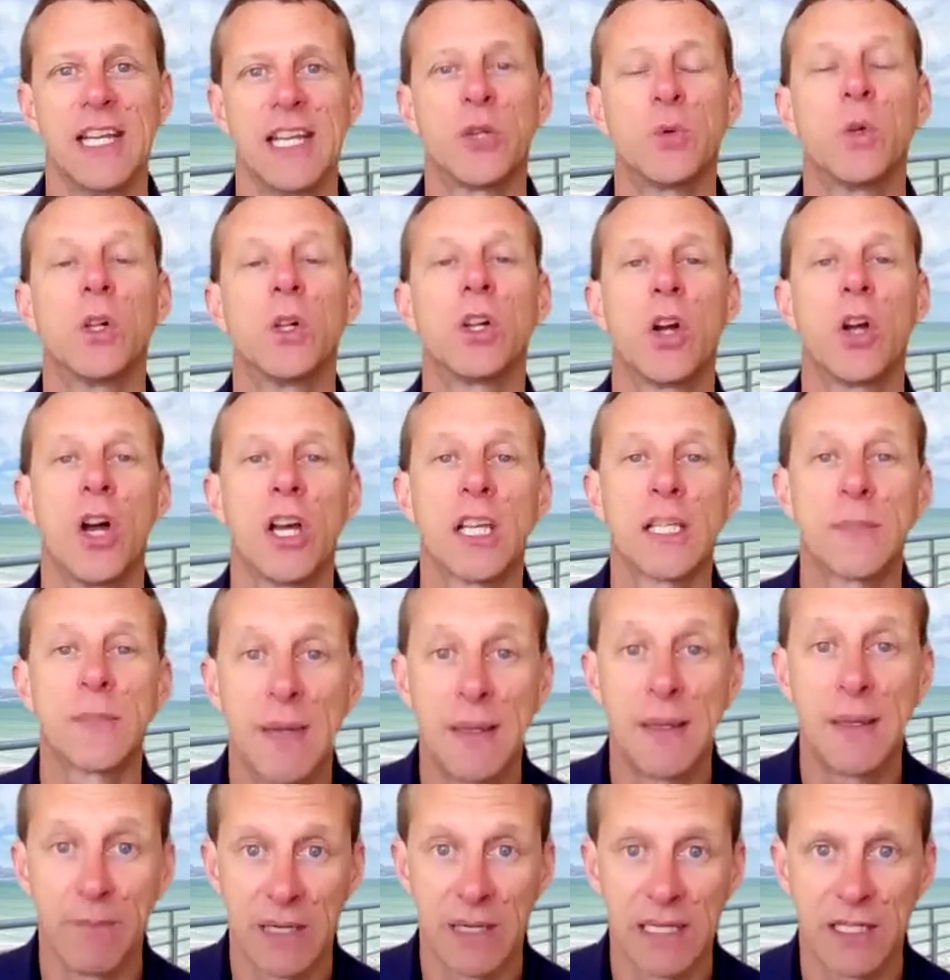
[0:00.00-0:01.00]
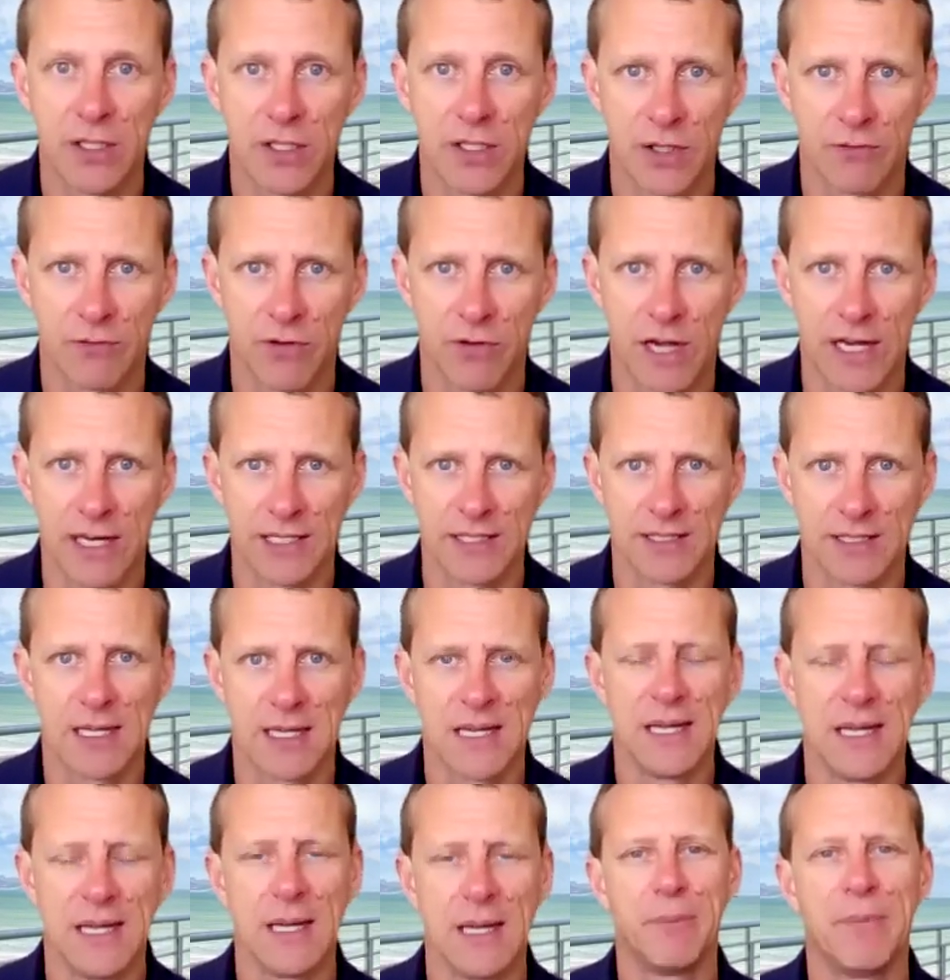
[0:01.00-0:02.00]
It will cost me millions of
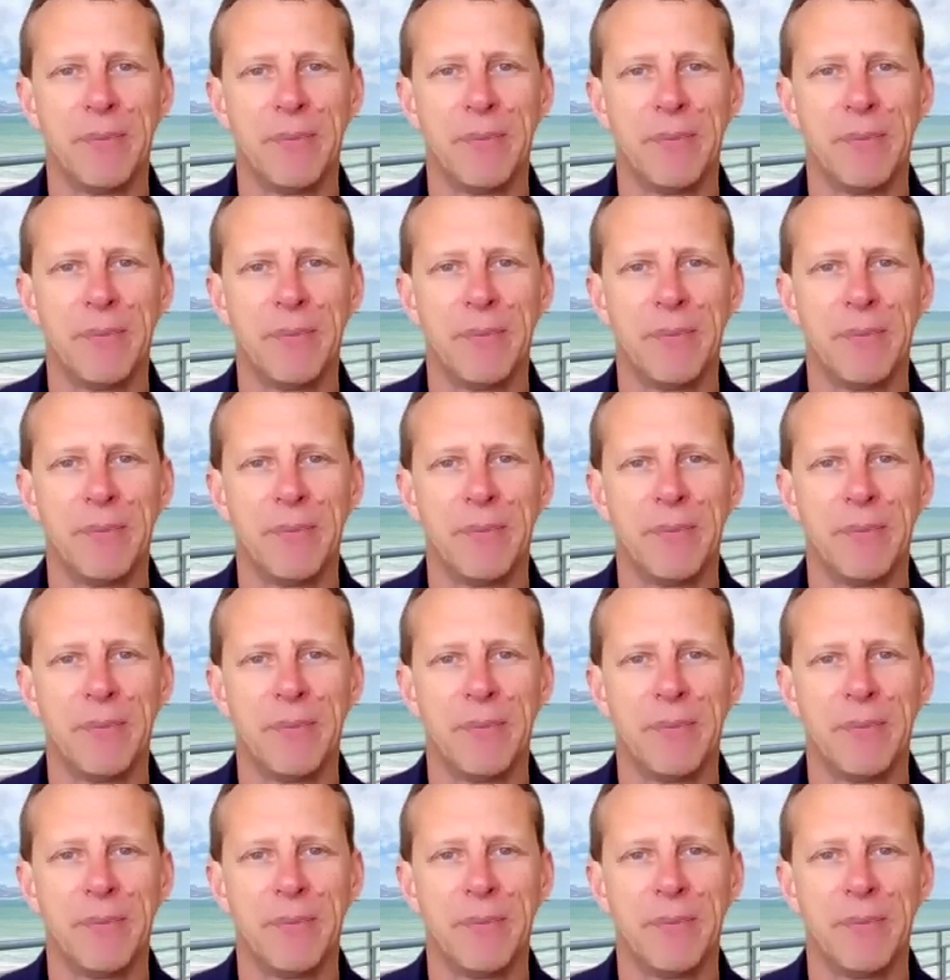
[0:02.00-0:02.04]
rands,